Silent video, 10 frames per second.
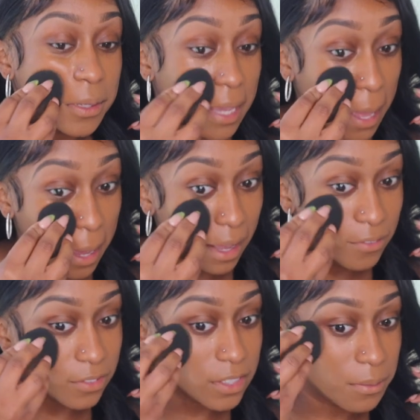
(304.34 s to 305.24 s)
yeah, I got
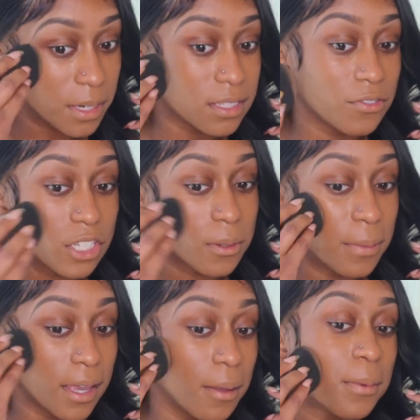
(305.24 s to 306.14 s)
15 minutes to finish my
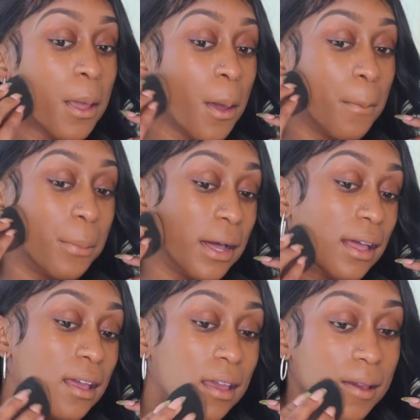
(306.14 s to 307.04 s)
makeup.
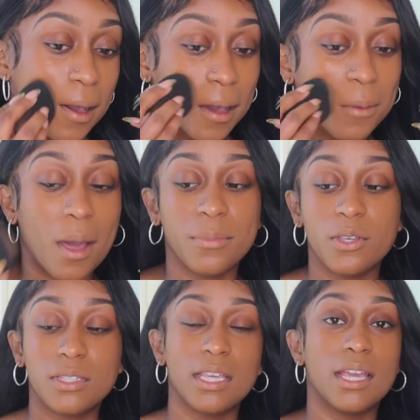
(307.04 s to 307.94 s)
But I'm
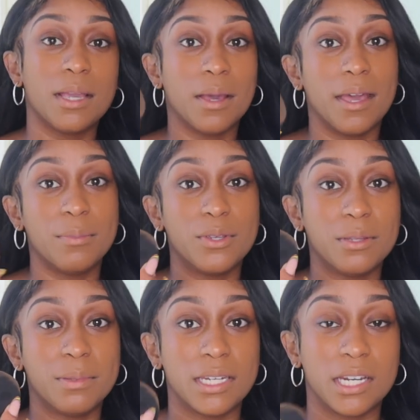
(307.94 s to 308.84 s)
using a
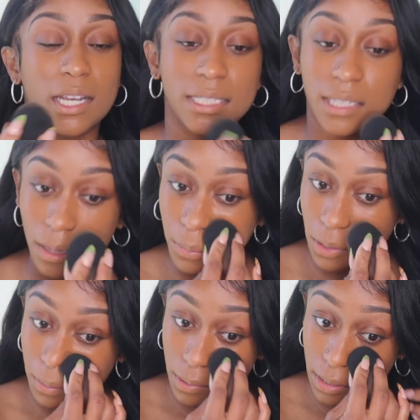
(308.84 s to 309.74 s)
beauty blender, a damp
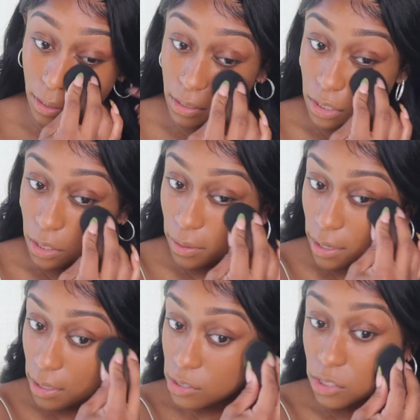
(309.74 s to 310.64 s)
beauty blender, to go
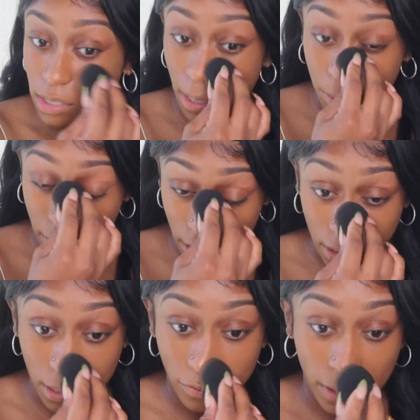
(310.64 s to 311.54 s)
ahead and just like
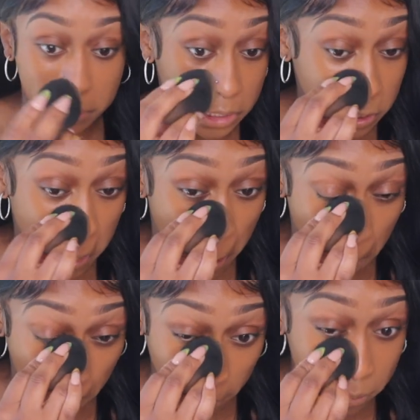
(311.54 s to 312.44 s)
blend the foundation
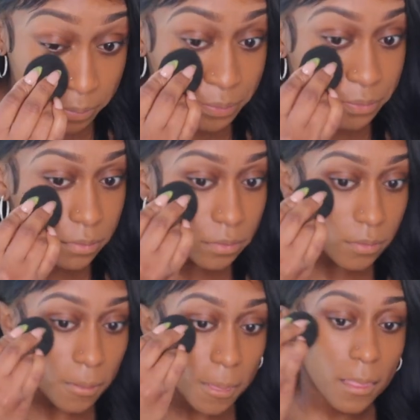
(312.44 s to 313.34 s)
out.
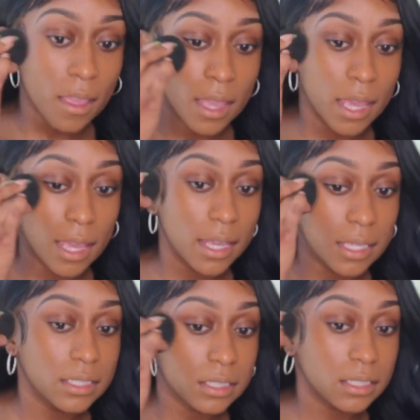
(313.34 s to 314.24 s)

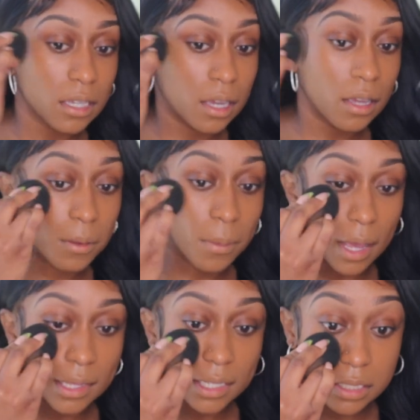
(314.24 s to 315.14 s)
And
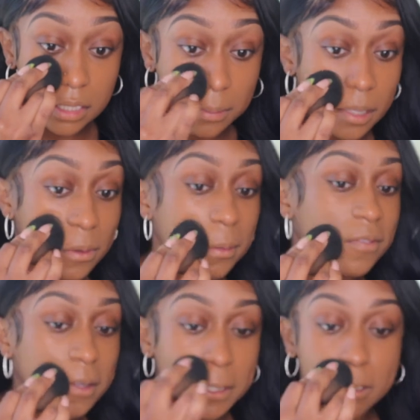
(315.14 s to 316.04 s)
I like to double up on my
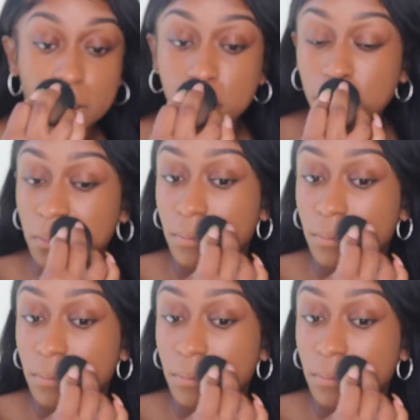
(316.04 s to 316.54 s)
foundation.